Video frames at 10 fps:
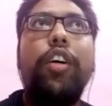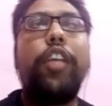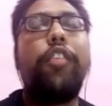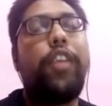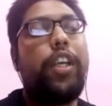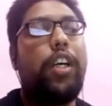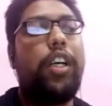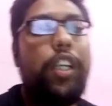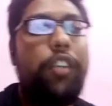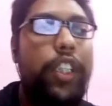in
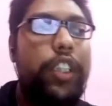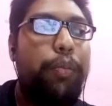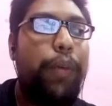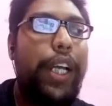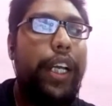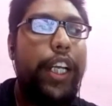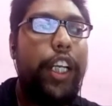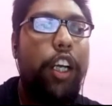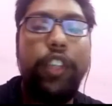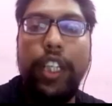which my
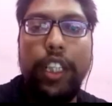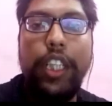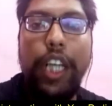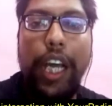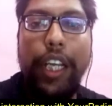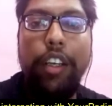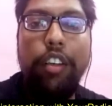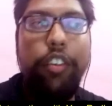area of interest lie.